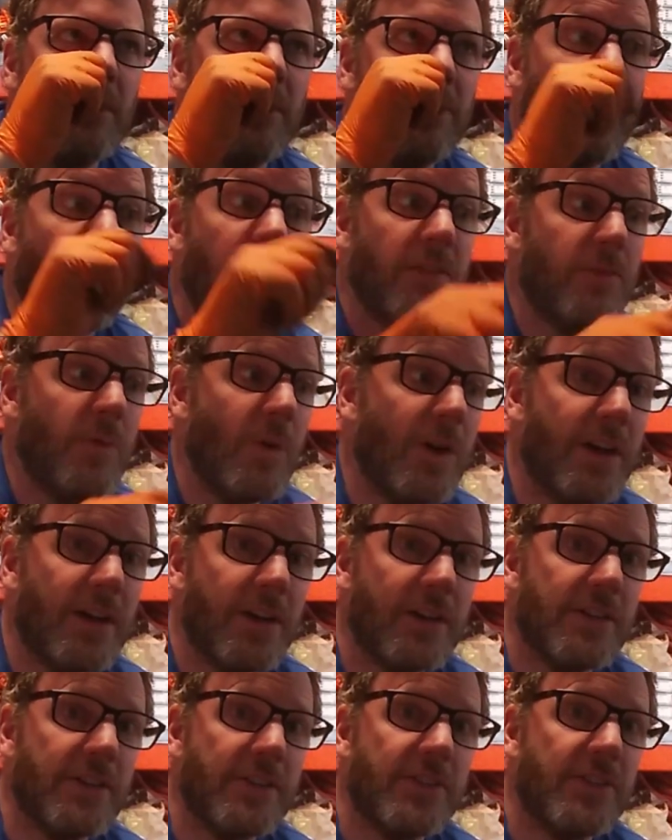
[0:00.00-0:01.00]
5
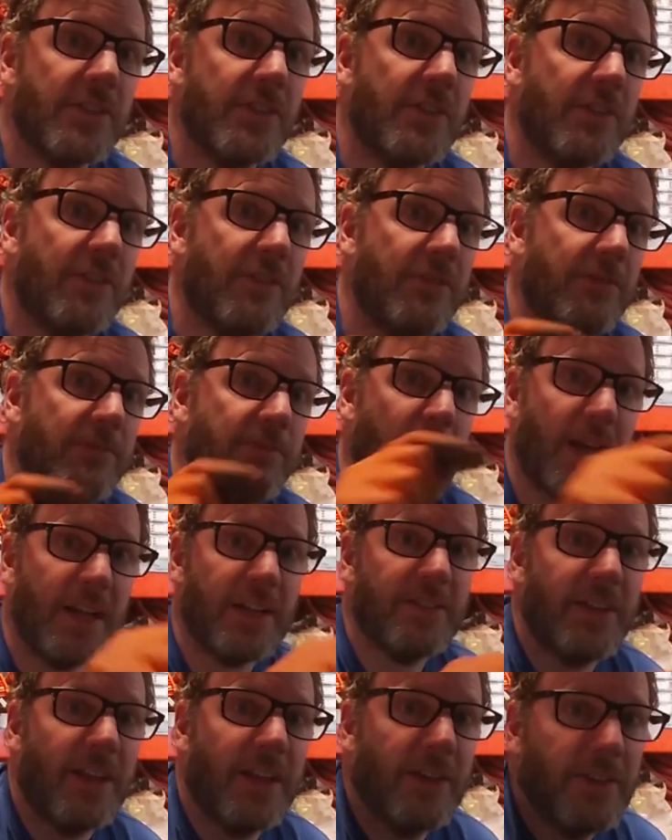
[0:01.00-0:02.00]
wires
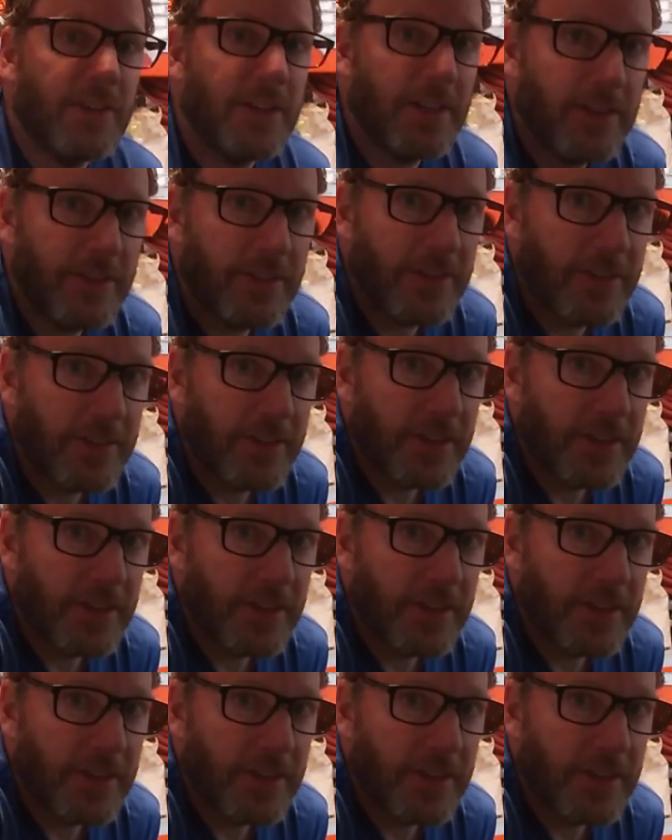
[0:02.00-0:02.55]
back down into